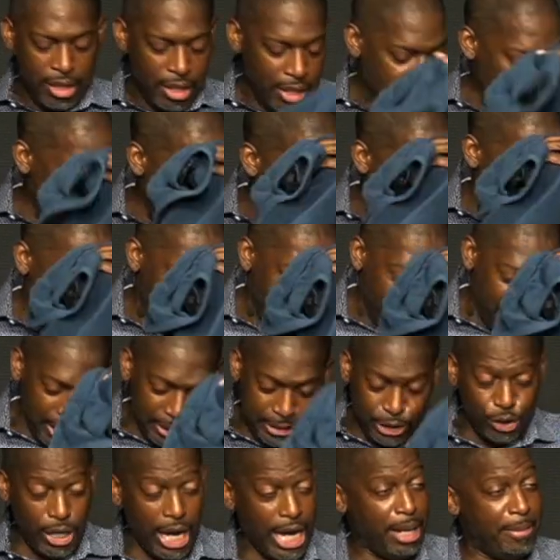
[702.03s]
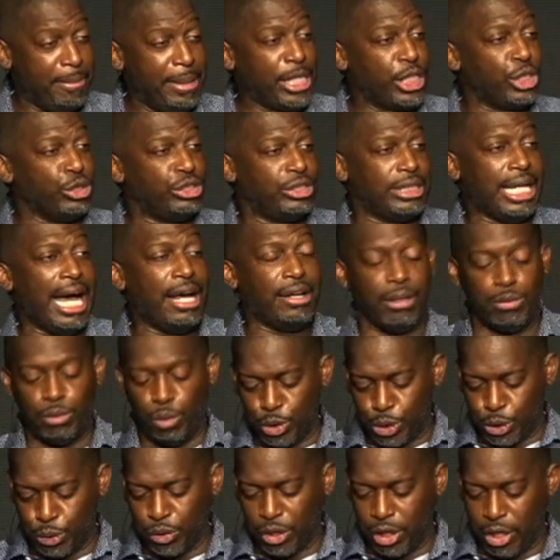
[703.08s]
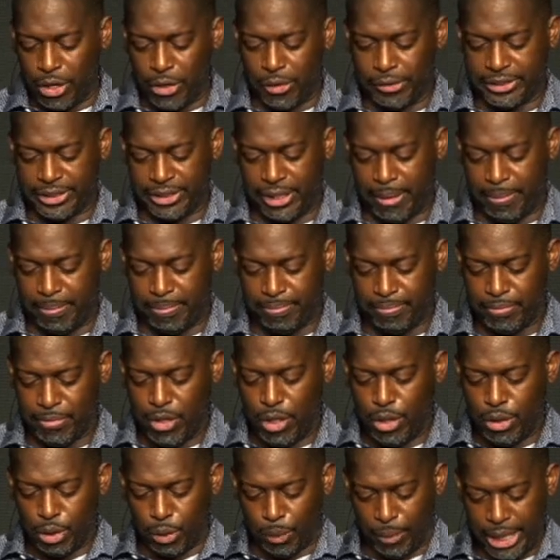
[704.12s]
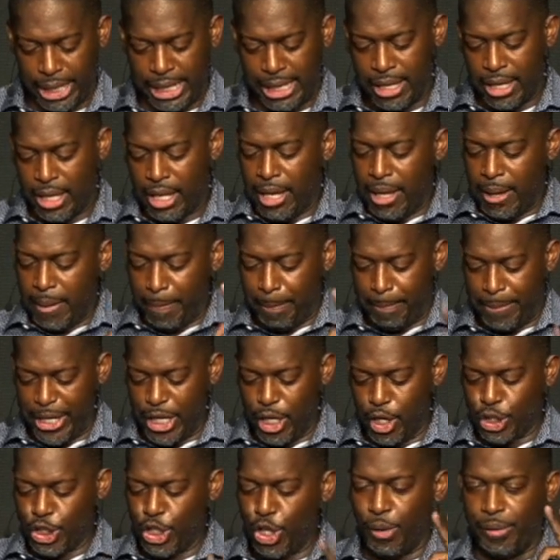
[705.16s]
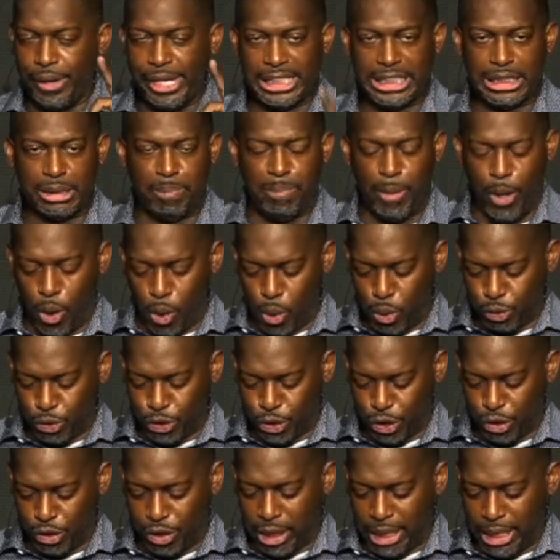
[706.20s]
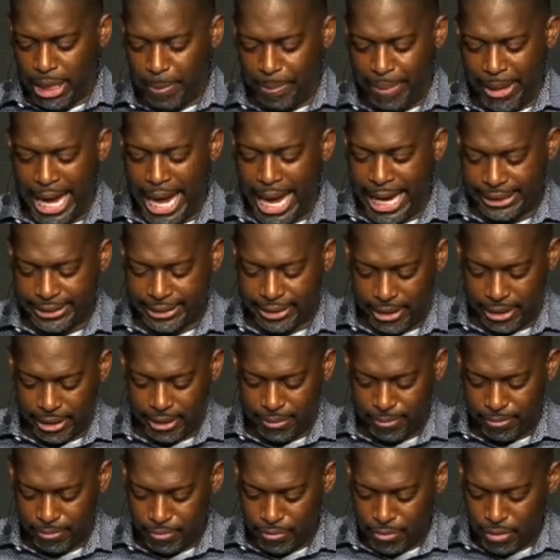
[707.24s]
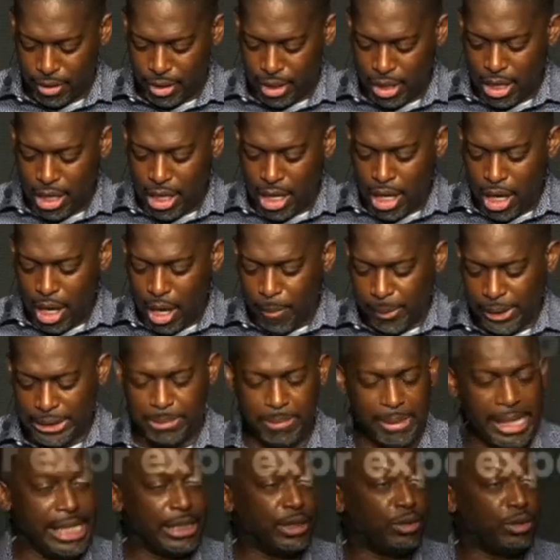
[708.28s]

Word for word: And I'm not trying to make you shout. I want you to learn something. Three, build your exposure capacity. Which means